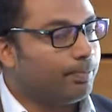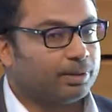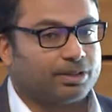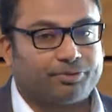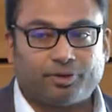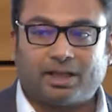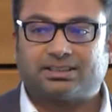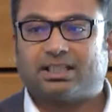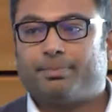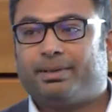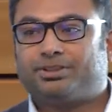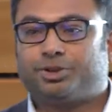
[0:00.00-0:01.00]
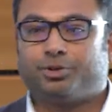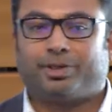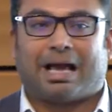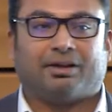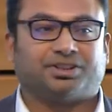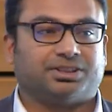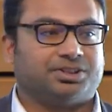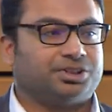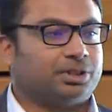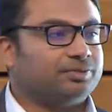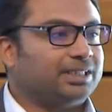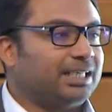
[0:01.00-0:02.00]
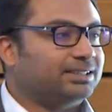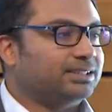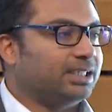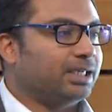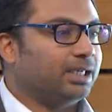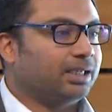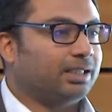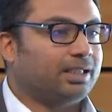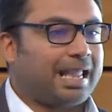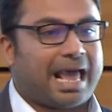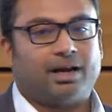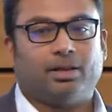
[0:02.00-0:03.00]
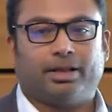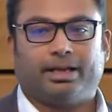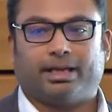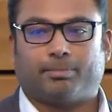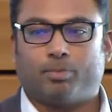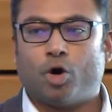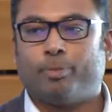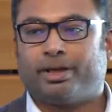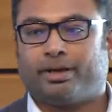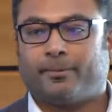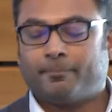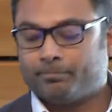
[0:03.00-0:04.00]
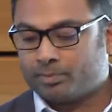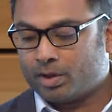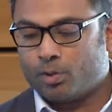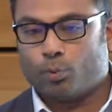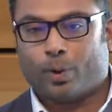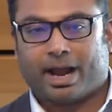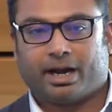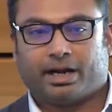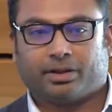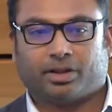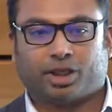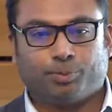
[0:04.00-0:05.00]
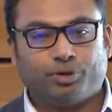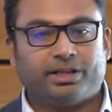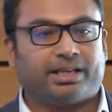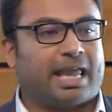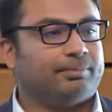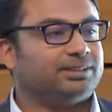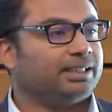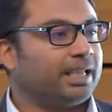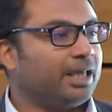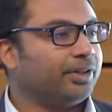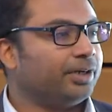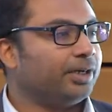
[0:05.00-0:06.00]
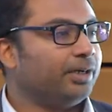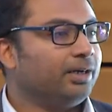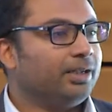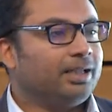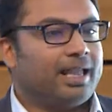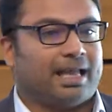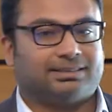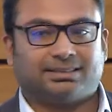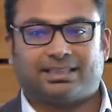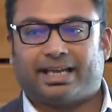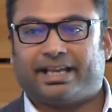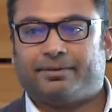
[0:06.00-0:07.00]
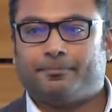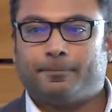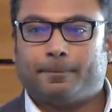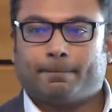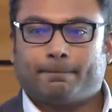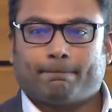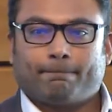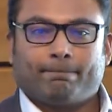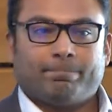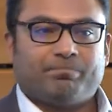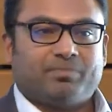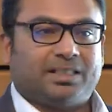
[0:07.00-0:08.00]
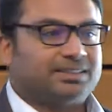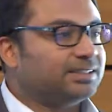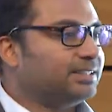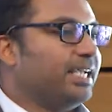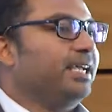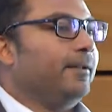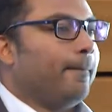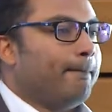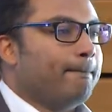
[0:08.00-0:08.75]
But the floods of the mid-2000s served as a catalytic moment where the community came together and said, this is it.